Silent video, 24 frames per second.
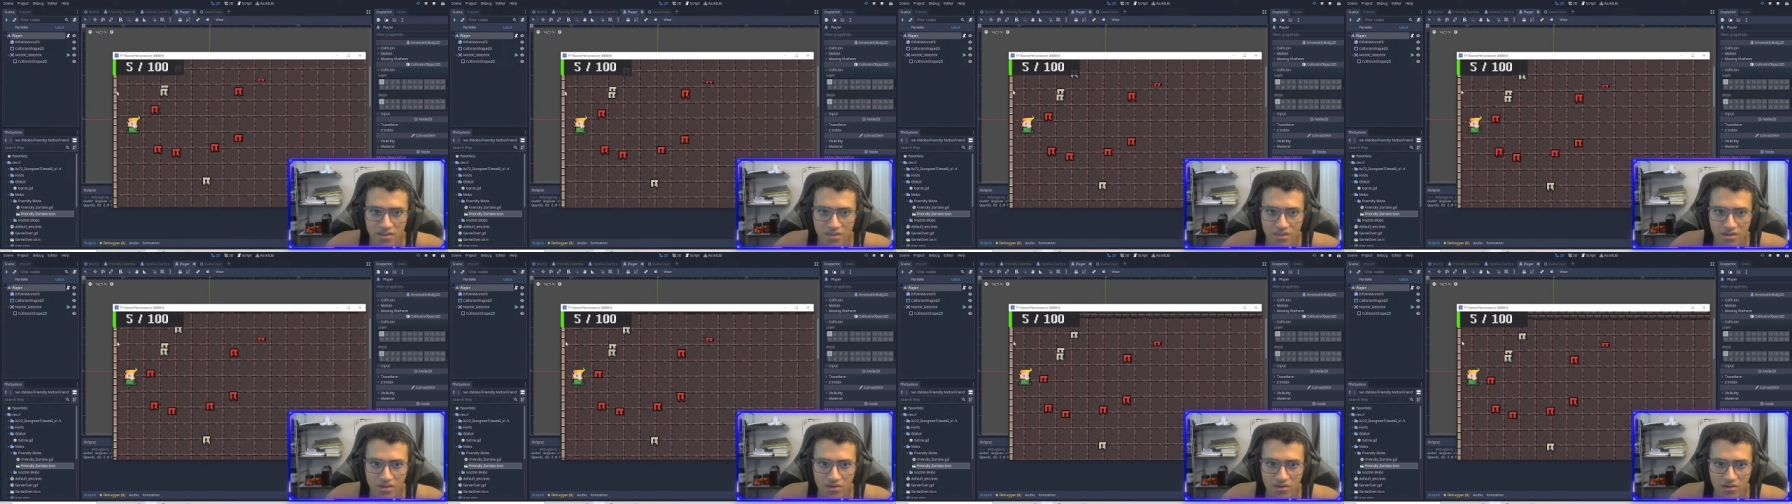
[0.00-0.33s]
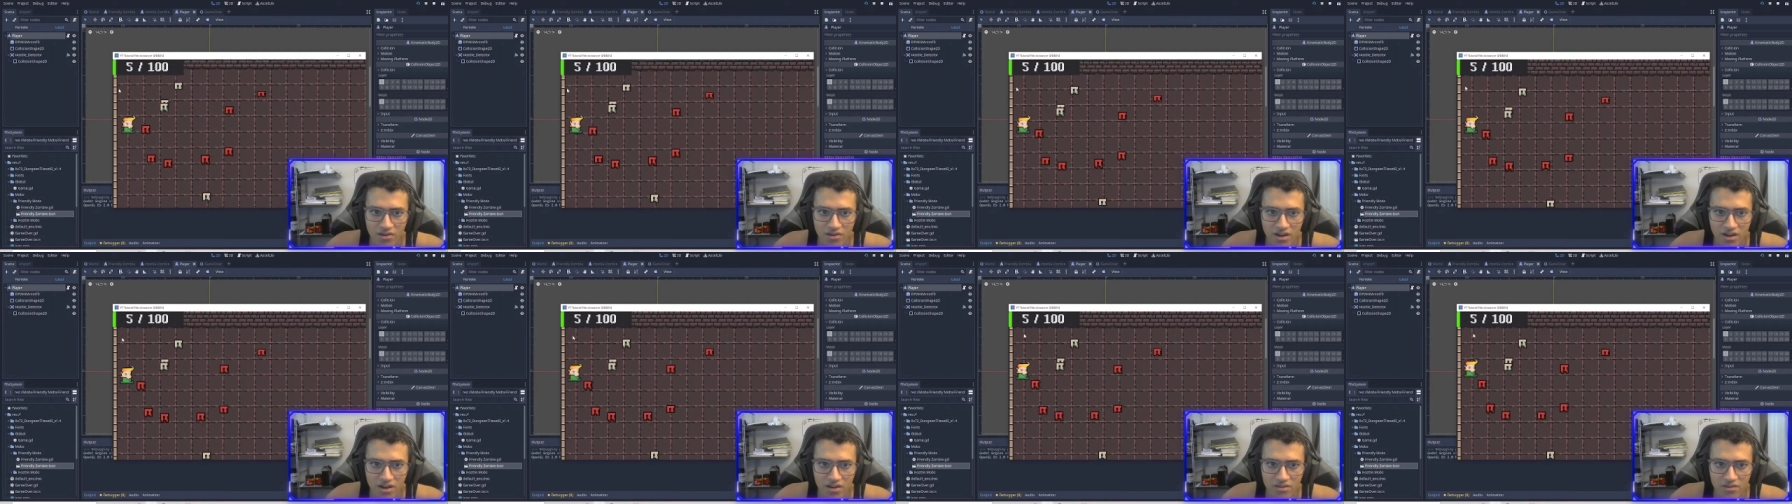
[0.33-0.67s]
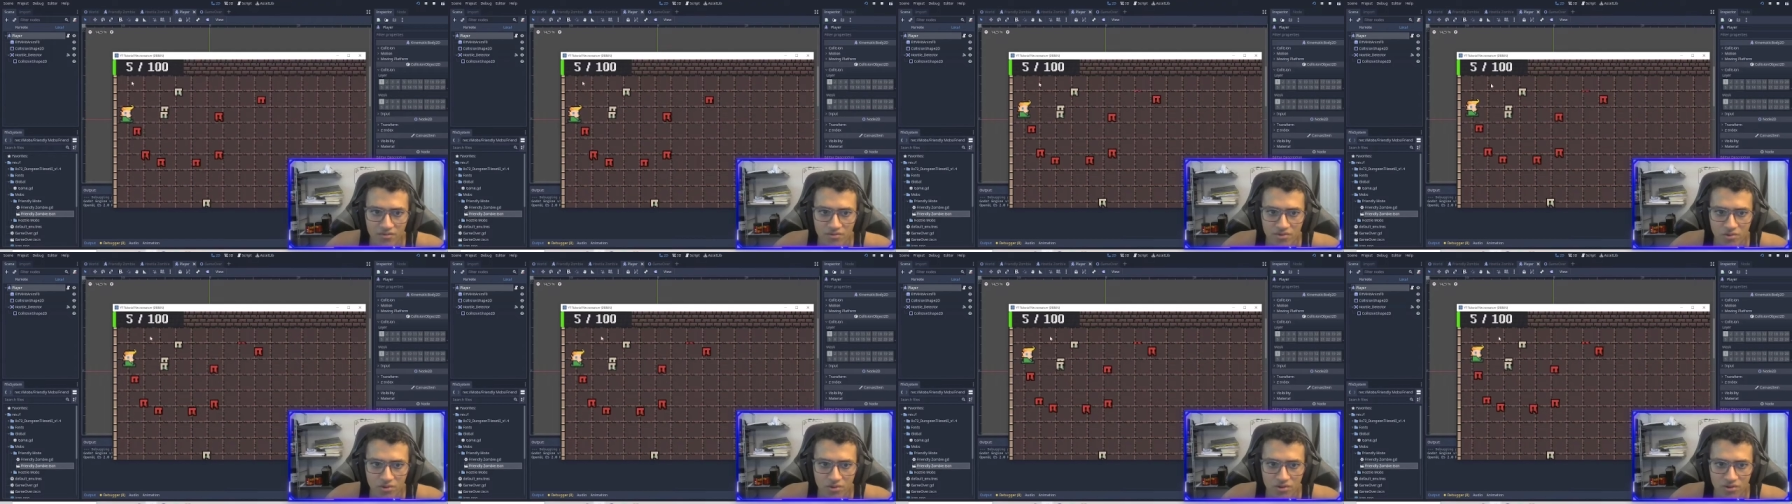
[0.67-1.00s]
They are kind
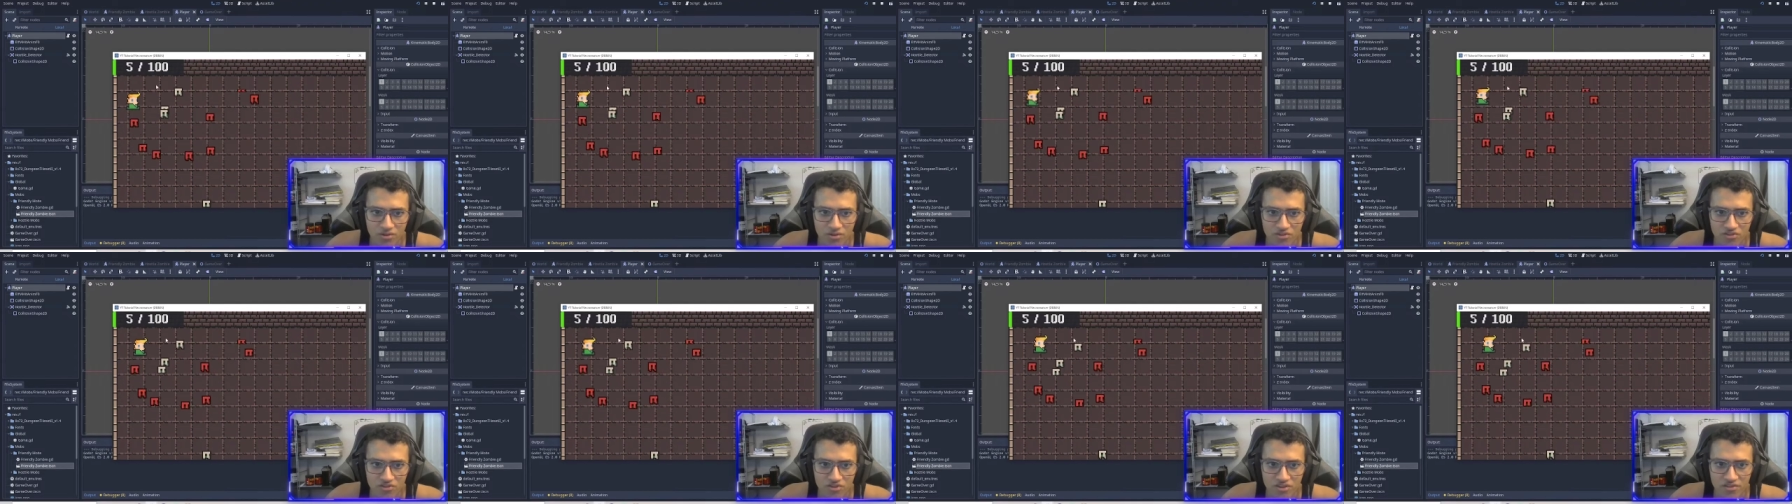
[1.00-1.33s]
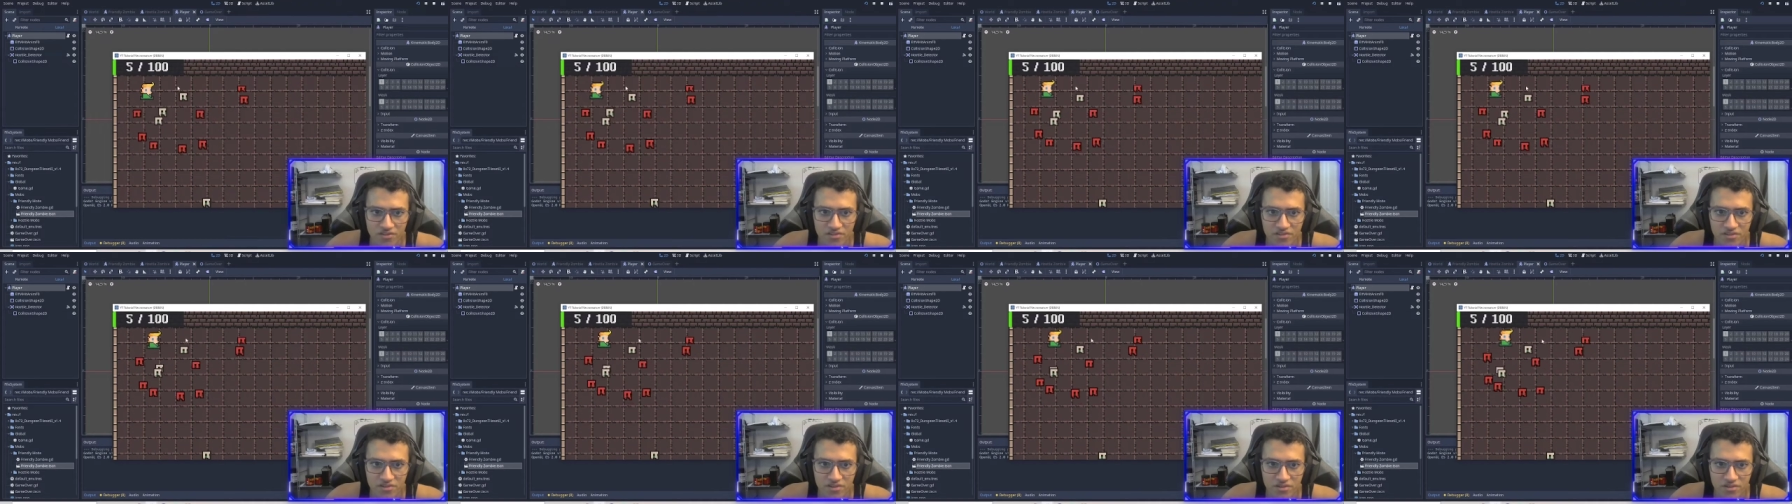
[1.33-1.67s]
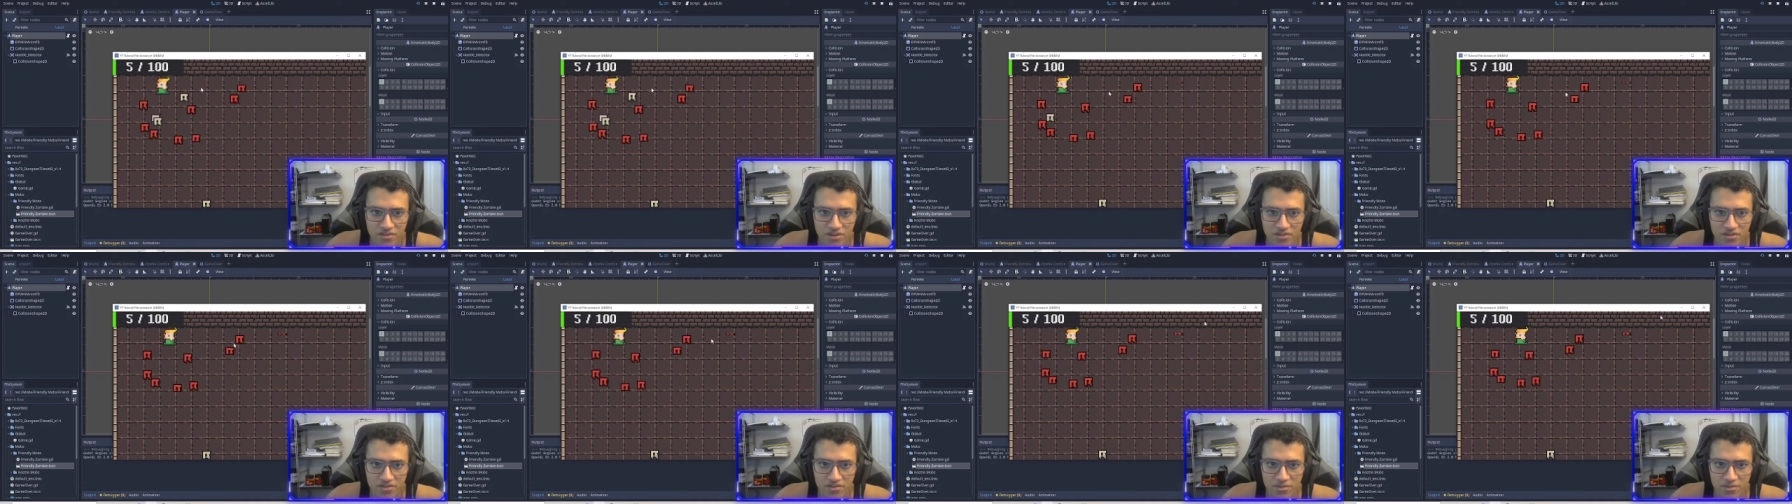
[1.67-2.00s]
of no longer chasing. Okay,